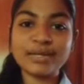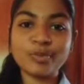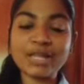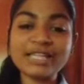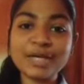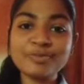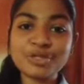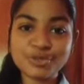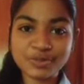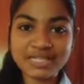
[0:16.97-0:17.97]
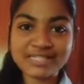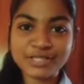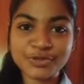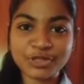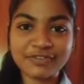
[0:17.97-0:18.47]
welcome to Sree
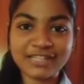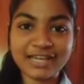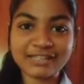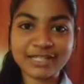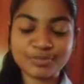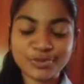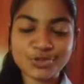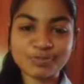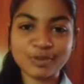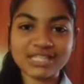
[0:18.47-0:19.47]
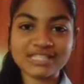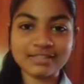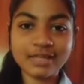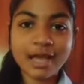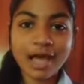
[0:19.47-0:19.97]
Saraswathy Vidyalayam News
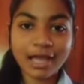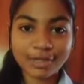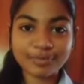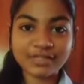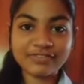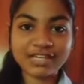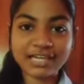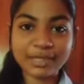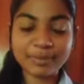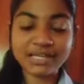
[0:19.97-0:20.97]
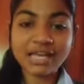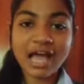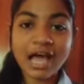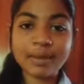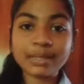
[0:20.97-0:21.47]
Bulletin. I am Devika Abi.
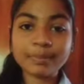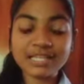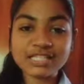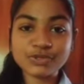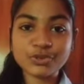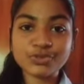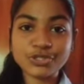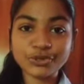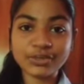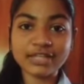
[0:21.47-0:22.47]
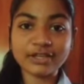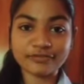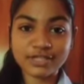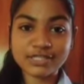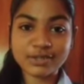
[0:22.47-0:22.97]
I am a plus two student of the